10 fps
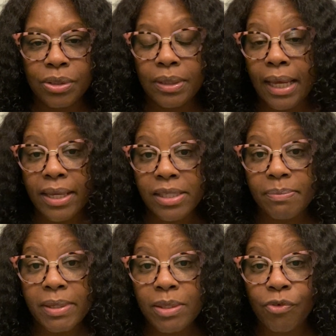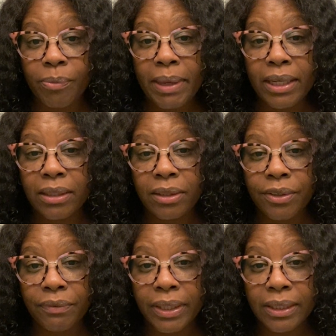I guess speaks grammatically
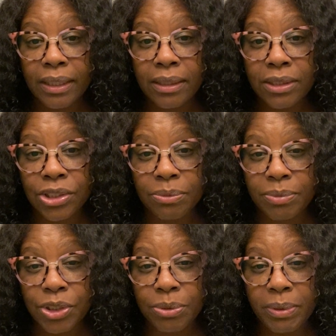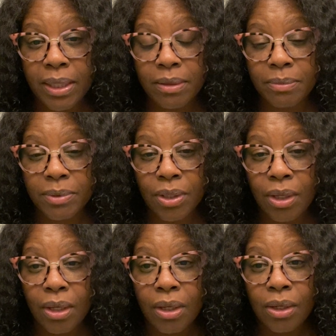correct English, and she becomes,
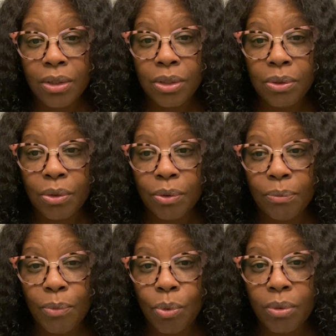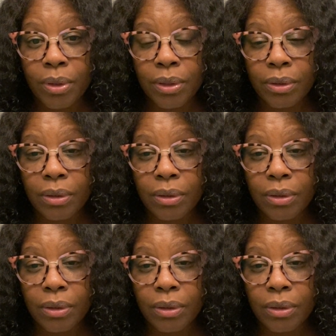more,